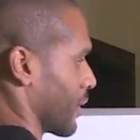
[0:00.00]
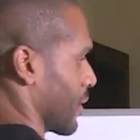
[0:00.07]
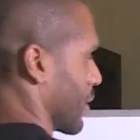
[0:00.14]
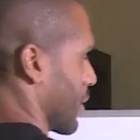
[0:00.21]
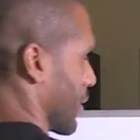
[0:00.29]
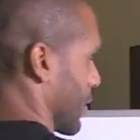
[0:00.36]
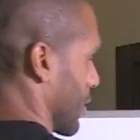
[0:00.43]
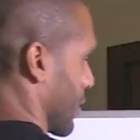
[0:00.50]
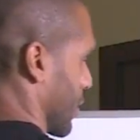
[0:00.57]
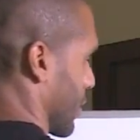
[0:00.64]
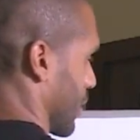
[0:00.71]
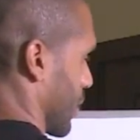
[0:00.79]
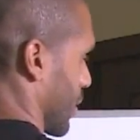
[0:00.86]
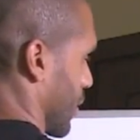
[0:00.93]

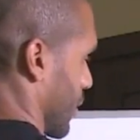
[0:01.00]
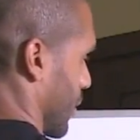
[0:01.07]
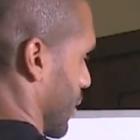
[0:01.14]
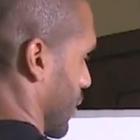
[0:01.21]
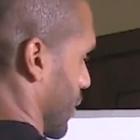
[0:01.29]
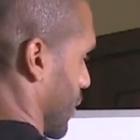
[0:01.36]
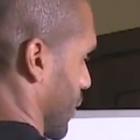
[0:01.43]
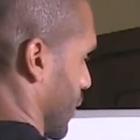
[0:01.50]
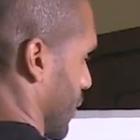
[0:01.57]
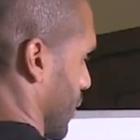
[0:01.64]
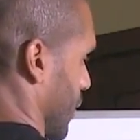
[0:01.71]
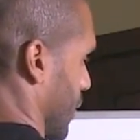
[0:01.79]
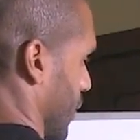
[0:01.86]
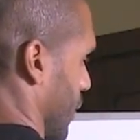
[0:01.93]

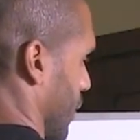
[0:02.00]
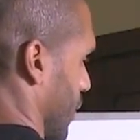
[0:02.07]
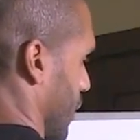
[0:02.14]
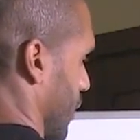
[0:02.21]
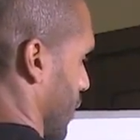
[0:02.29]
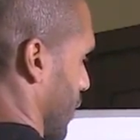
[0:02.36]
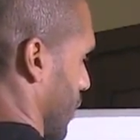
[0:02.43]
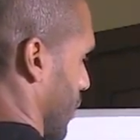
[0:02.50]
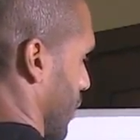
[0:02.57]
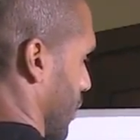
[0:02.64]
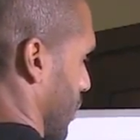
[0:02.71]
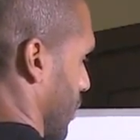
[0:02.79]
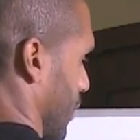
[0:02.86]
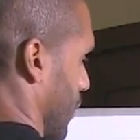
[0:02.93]

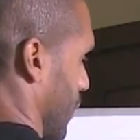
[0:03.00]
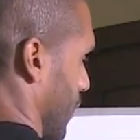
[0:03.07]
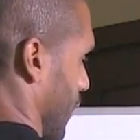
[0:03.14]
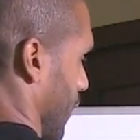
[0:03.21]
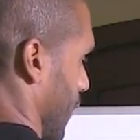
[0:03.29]
(no one is talking)